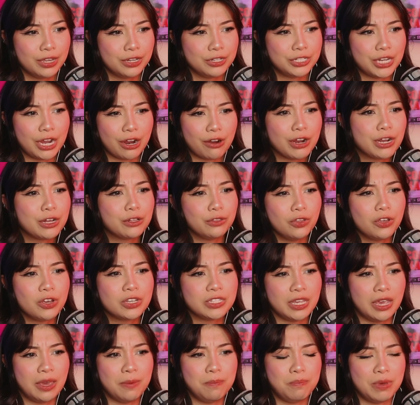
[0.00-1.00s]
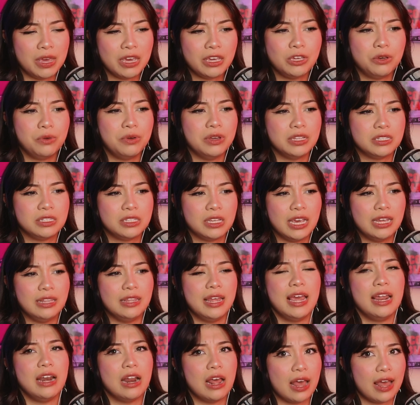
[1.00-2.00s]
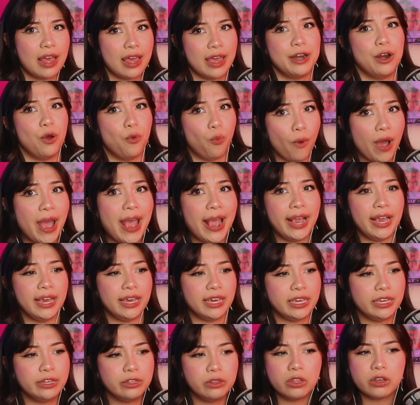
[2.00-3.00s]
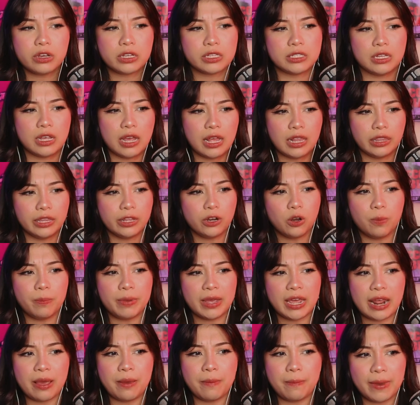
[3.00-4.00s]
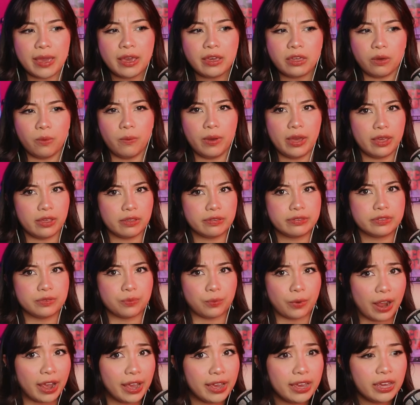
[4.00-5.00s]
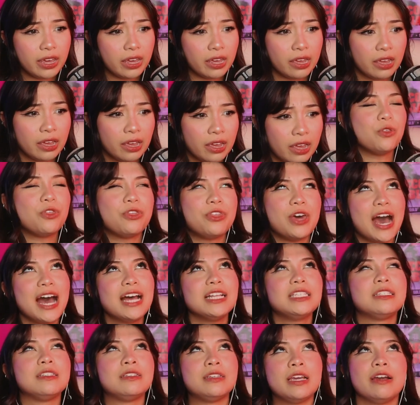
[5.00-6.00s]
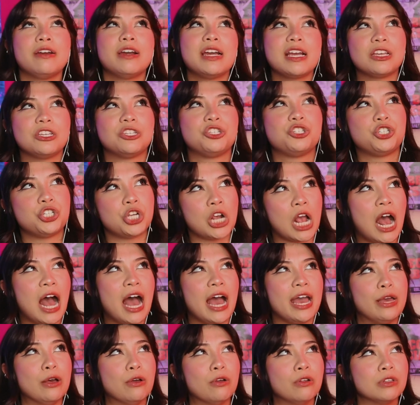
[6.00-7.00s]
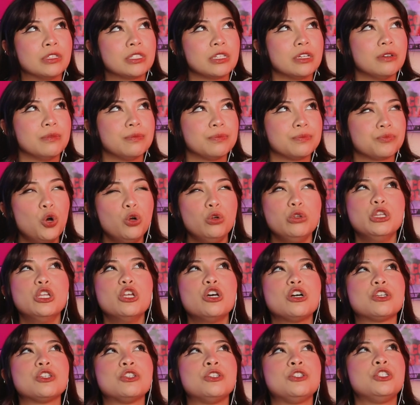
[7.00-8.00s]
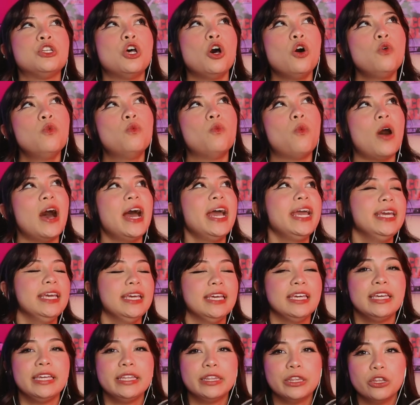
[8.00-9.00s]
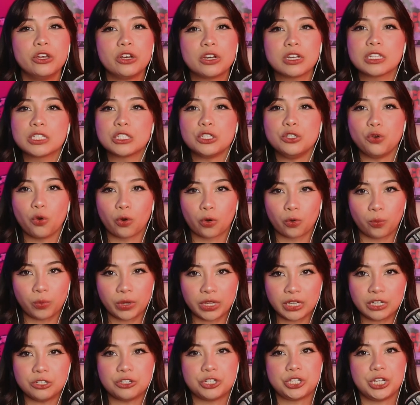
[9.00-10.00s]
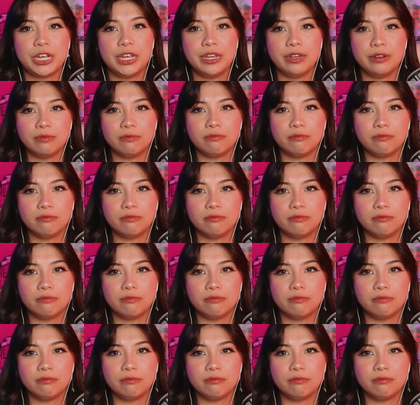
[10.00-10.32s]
Derek looks ambiguous in a way. He looks a little bit ambiguous, right? So that's Derek's child, who looks so white, he looks Norwegian.